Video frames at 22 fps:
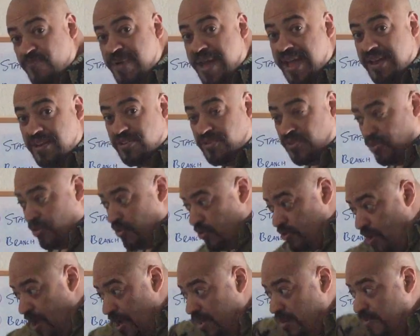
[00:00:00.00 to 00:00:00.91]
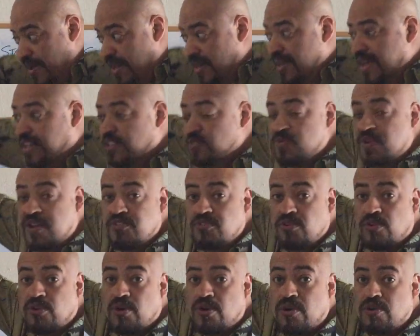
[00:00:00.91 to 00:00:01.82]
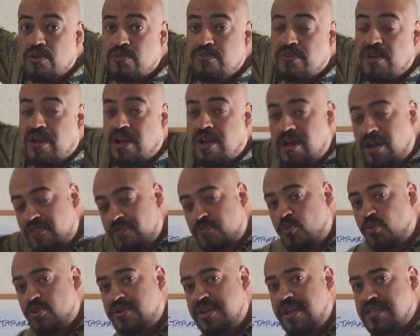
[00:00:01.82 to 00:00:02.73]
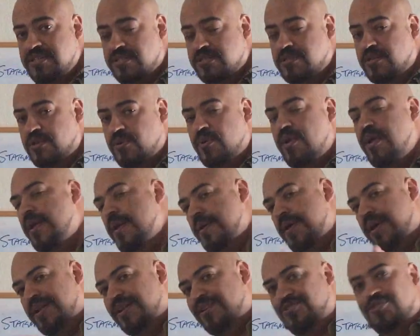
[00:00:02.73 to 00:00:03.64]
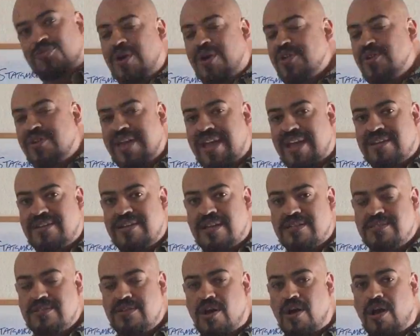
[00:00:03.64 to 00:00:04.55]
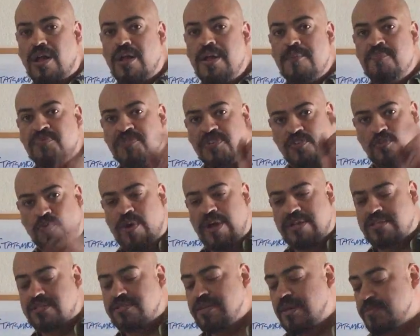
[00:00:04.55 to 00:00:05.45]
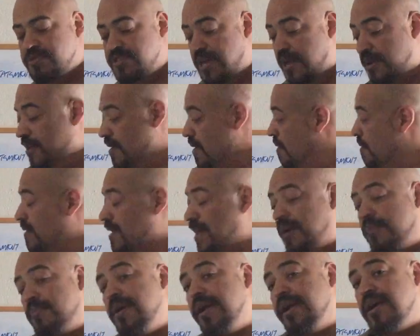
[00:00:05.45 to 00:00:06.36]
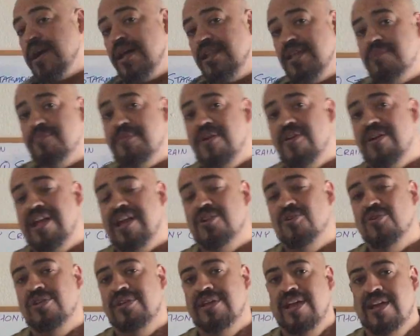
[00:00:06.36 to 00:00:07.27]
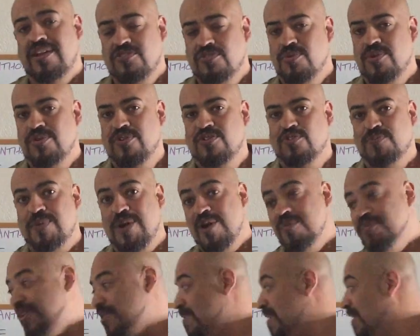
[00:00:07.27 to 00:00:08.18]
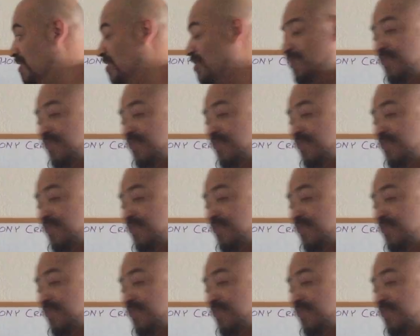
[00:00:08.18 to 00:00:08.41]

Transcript: of magnitude. You were talking about an exponential curve of more tests to do. And why you can't test it all. This is why it's a subset. Now, my colleague Marianne Ollier is the one who inspired me to make